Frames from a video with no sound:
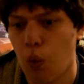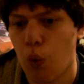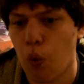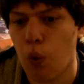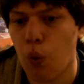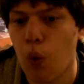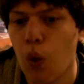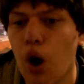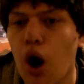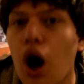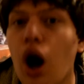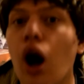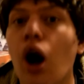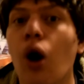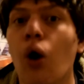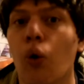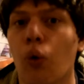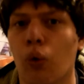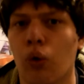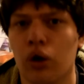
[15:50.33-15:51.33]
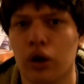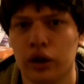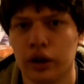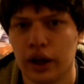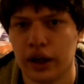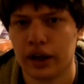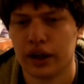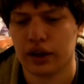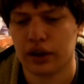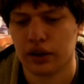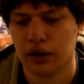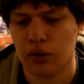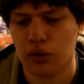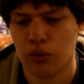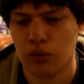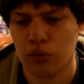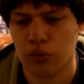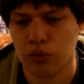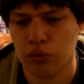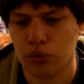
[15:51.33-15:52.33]
whoa, like,
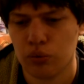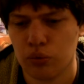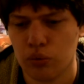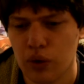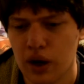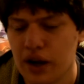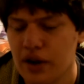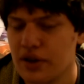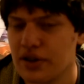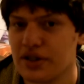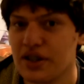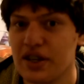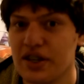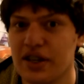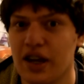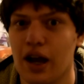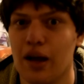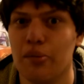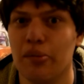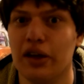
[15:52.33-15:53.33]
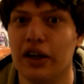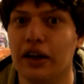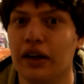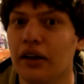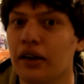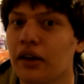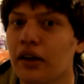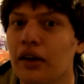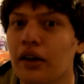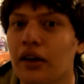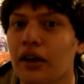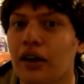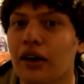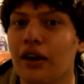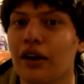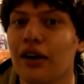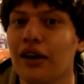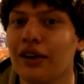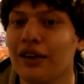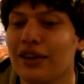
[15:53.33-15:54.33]
where has this guy been?
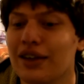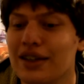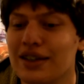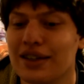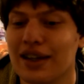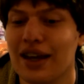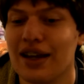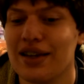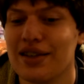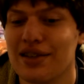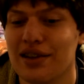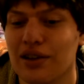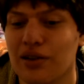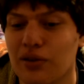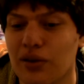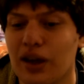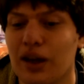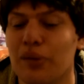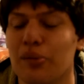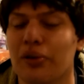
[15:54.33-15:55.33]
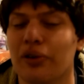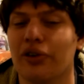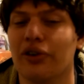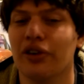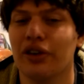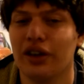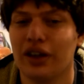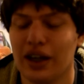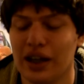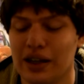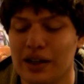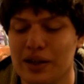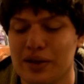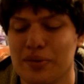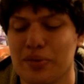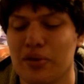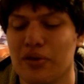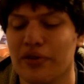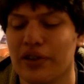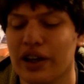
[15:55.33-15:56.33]
This guy is incredible in
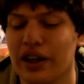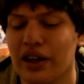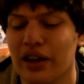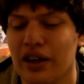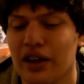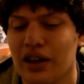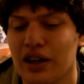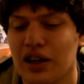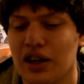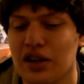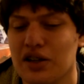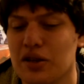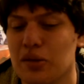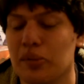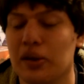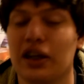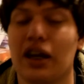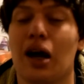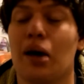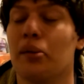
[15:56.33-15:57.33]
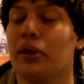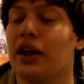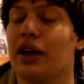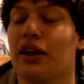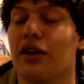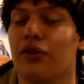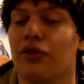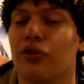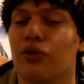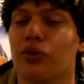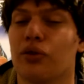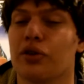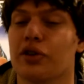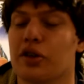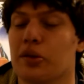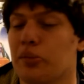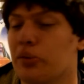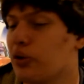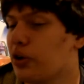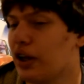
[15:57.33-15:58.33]
this movie. He should be nominated for
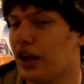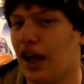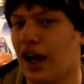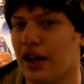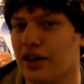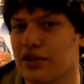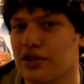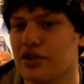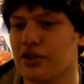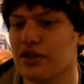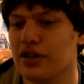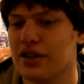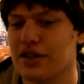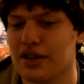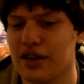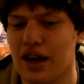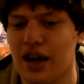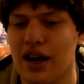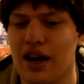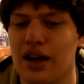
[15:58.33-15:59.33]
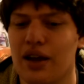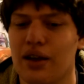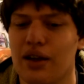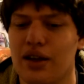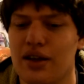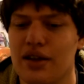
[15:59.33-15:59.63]
supporting actor. This guy